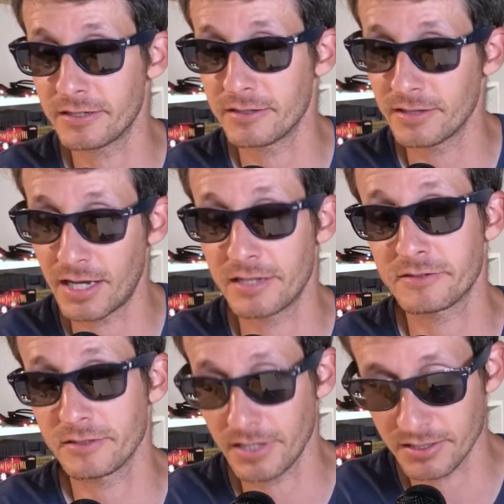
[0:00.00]
lots
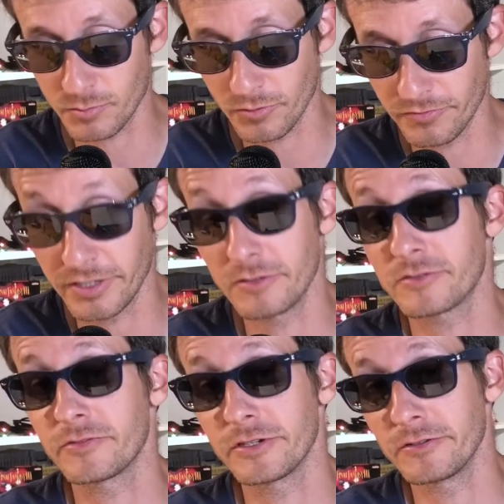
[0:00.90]
and lots more videos
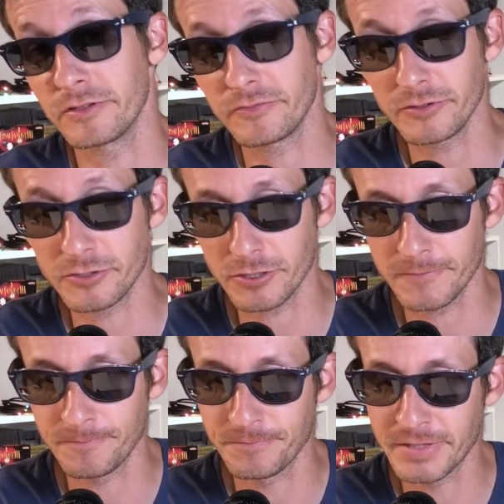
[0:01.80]
for you in the future.
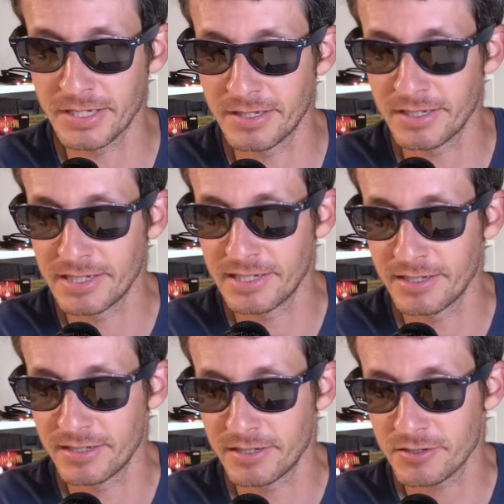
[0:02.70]

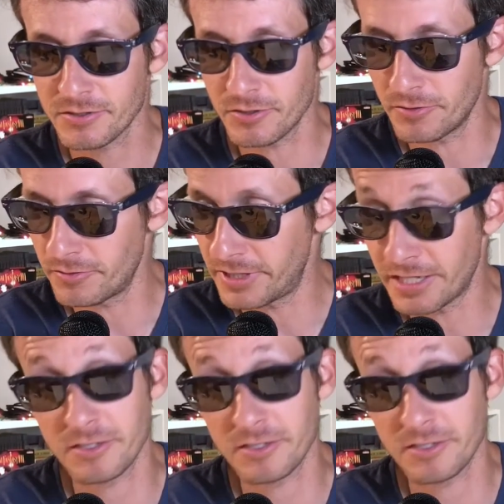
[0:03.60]
So that's